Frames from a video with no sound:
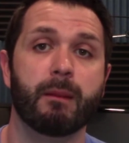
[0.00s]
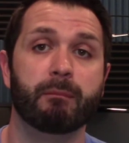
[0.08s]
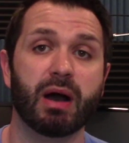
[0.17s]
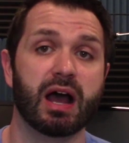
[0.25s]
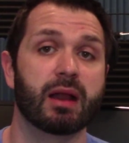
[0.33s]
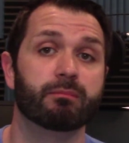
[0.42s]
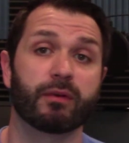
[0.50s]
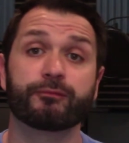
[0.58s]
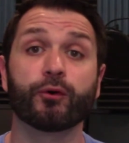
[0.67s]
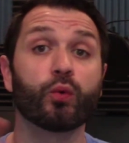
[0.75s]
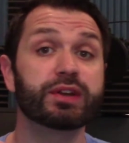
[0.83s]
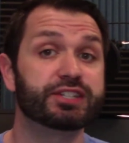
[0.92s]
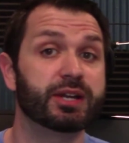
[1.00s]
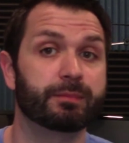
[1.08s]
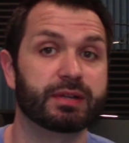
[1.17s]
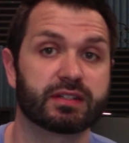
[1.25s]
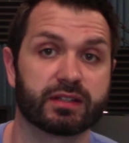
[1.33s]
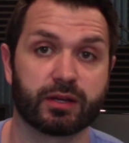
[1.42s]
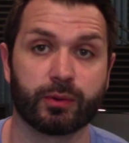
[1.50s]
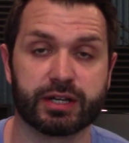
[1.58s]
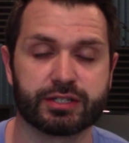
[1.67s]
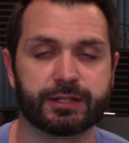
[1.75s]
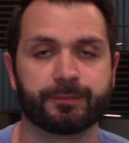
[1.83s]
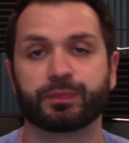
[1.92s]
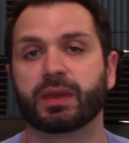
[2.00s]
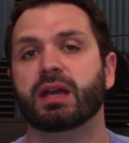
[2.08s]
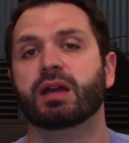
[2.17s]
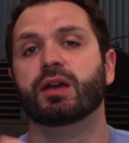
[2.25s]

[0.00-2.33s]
But before we jump into the question,